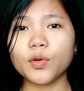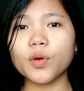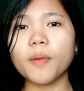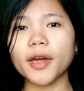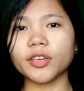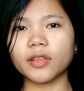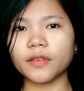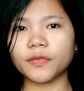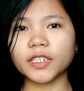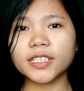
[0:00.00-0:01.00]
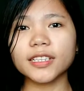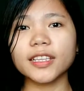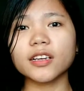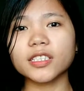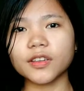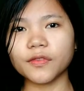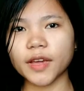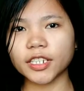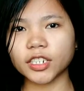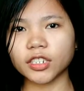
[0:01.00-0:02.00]
Cebu Biodiversity
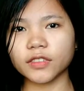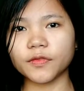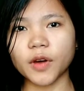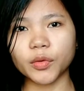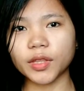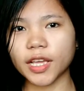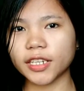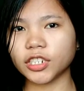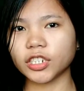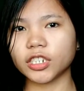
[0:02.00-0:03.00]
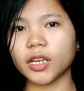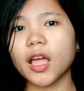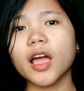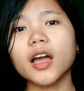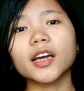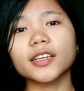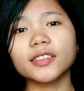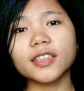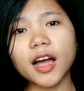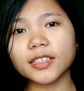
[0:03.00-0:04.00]
Conservation Foundation
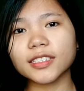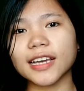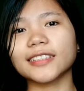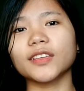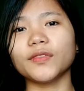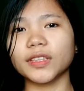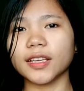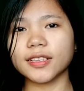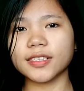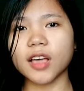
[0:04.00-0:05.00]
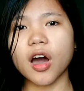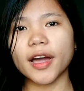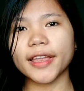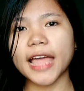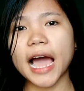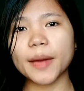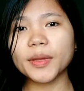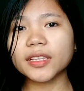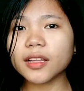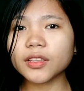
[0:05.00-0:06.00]
conducts activities on
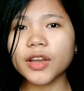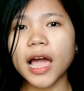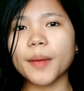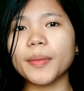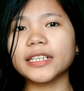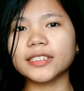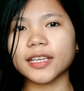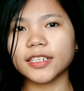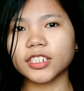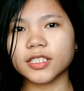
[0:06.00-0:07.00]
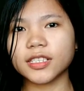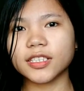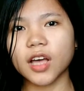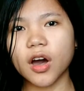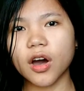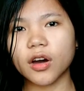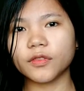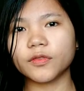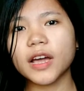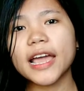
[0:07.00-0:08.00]
habitat rehabilitations
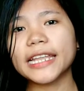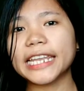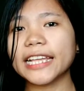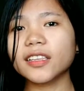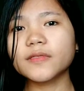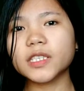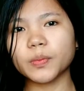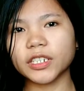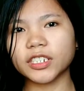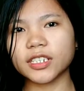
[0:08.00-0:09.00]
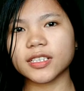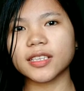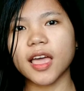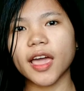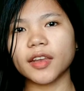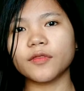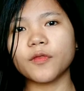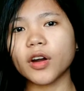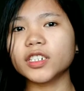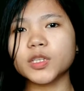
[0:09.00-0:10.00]
of native species
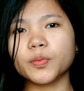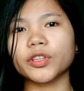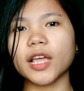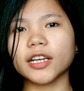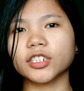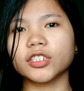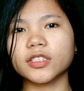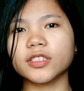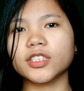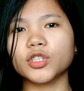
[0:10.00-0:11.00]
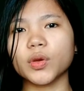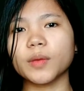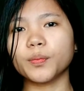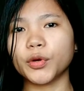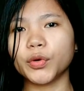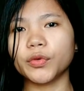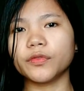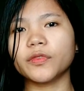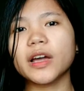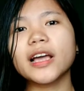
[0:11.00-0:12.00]
and forest protections to
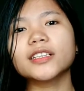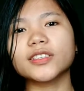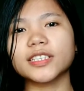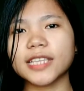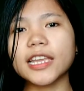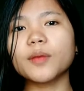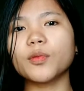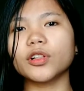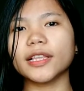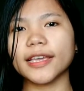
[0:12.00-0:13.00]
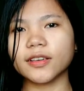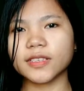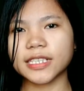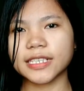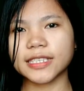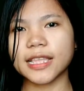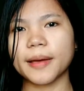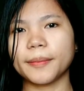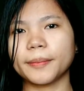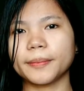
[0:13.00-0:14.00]
improve sustainable
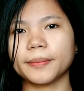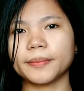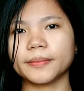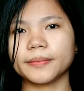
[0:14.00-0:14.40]
ecosystem.